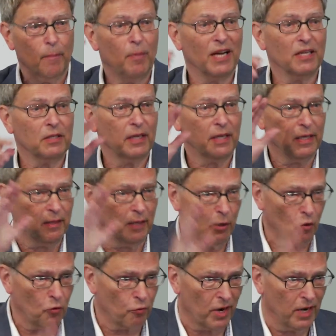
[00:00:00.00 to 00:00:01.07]
but in the
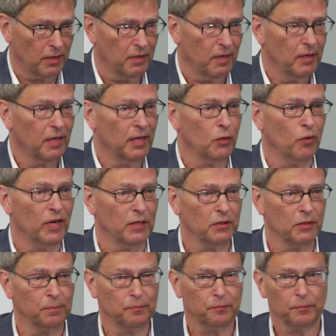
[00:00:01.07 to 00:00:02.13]
long run it
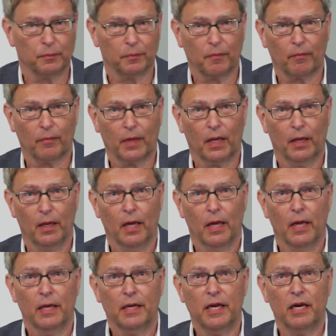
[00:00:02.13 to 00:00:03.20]
wins.
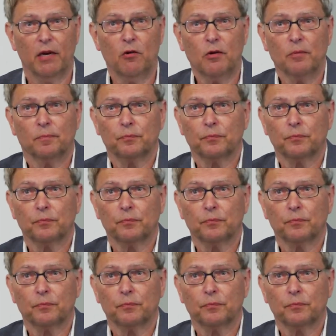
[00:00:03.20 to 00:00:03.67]
Now,